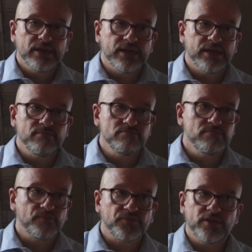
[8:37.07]

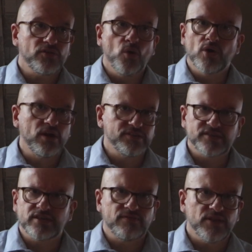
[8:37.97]
There's all kinds of
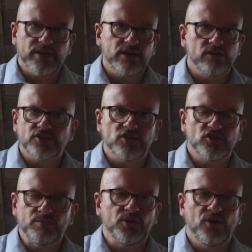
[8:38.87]
stuff that they ask you
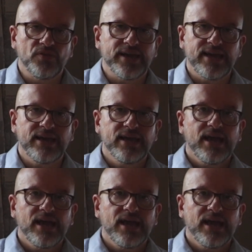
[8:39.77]
to put on there.